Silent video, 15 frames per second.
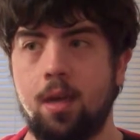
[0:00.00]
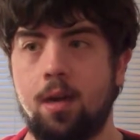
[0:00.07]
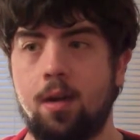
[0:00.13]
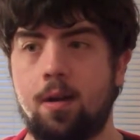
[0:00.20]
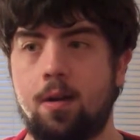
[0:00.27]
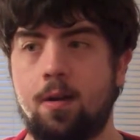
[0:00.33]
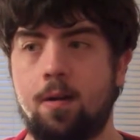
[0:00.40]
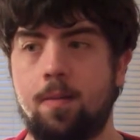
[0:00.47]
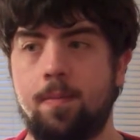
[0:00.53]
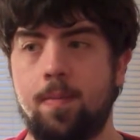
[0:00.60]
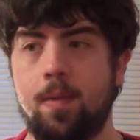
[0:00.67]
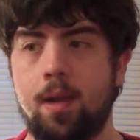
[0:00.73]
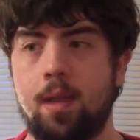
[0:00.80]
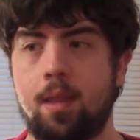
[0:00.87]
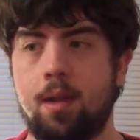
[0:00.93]

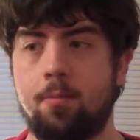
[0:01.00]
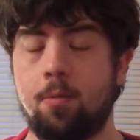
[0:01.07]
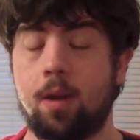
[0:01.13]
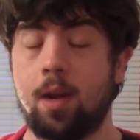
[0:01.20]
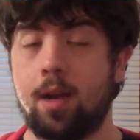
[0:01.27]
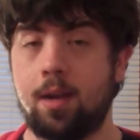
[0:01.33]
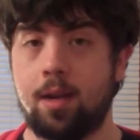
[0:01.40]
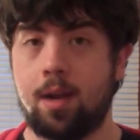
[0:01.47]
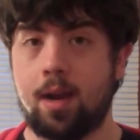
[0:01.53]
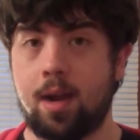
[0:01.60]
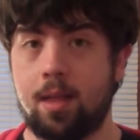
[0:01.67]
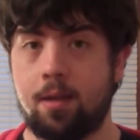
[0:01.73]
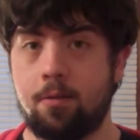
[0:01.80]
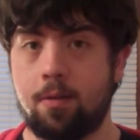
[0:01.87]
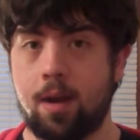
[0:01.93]
And then working on Dead
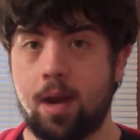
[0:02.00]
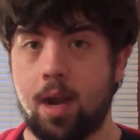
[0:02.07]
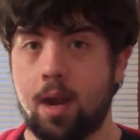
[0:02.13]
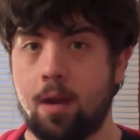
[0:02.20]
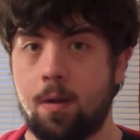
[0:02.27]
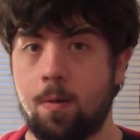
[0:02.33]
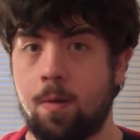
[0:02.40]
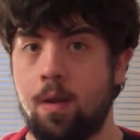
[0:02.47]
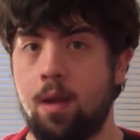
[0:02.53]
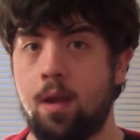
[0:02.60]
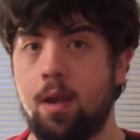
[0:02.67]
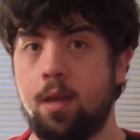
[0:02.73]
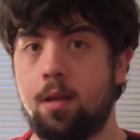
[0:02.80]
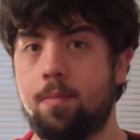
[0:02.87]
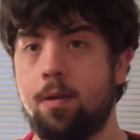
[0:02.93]
Island right now,
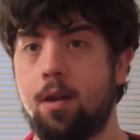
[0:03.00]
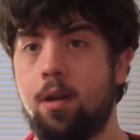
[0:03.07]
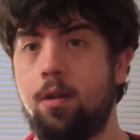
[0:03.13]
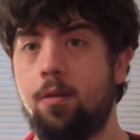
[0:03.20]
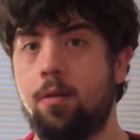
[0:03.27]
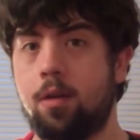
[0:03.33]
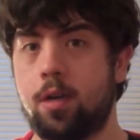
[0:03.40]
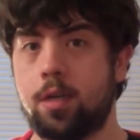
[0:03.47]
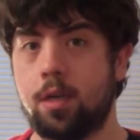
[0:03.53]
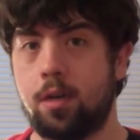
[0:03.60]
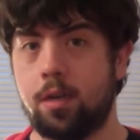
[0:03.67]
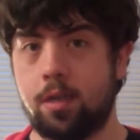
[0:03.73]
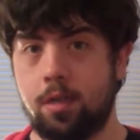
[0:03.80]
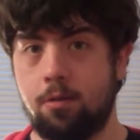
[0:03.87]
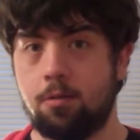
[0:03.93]
and I'll probably do a
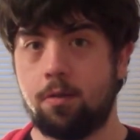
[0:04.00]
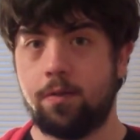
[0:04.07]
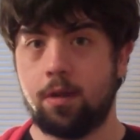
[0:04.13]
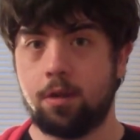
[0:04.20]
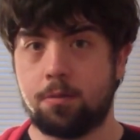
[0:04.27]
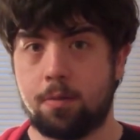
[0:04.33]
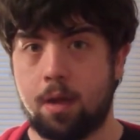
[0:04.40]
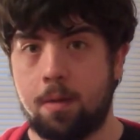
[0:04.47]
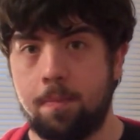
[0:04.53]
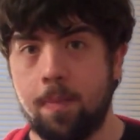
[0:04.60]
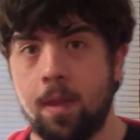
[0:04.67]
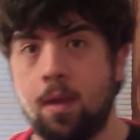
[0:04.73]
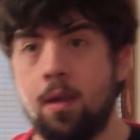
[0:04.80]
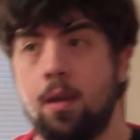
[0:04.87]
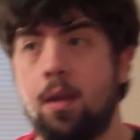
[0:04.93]
Darksiders 2 review as well
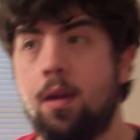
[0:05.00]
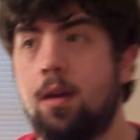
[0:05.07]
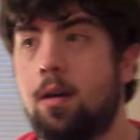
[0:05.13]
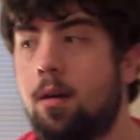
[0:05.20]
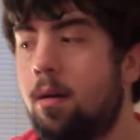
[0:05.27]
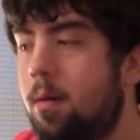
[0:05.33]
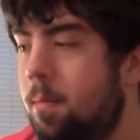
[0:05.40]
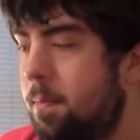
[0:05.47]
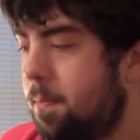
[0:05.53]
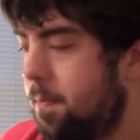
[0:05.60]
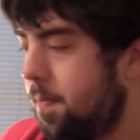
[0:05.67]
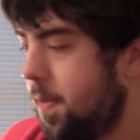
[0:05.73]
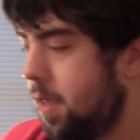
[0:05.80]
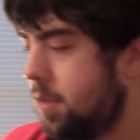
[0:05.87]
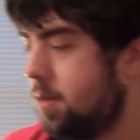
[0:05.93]

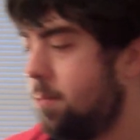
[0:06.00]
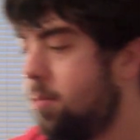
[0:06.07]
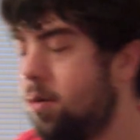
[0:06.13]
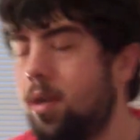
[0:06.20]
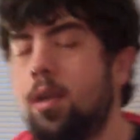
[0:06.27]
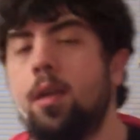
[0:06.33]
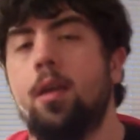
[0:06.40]
at some point.